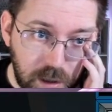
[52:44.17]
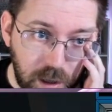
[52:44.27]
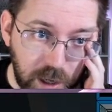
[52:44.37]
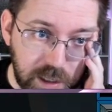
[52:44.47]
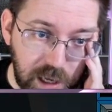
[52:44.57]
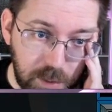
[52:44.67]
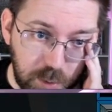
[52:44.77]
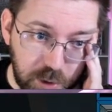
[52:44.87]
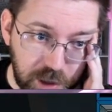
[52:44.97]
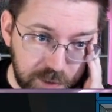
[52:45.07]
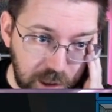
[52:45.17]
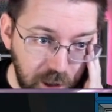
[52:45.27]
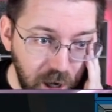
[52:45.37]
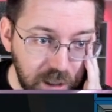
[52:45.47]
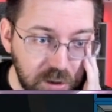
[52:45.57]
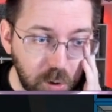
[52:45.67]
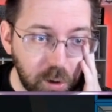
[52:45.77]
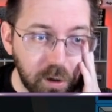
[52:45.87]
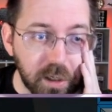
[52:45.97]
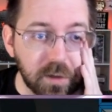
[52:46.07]
I gambled on the locked
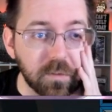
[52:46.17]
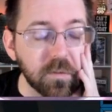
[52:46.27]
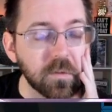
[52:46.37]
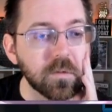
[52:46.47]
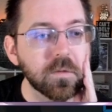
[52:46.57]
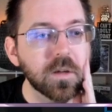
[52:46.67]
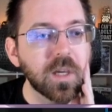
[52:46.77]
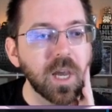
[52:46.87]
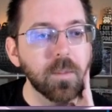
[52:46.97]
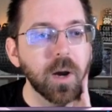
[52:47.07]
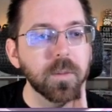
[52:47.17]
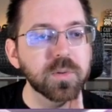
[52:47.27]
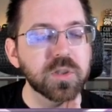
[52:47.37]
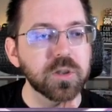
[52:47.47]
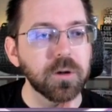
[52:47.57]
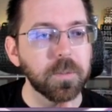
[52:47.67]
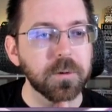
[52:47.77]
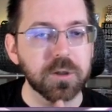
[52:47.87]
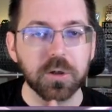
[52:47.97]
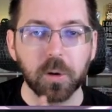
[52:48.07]
door and came up super
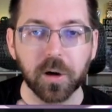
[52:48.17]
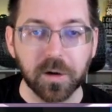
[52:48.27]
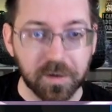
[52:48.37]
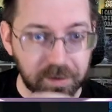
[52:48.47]
short.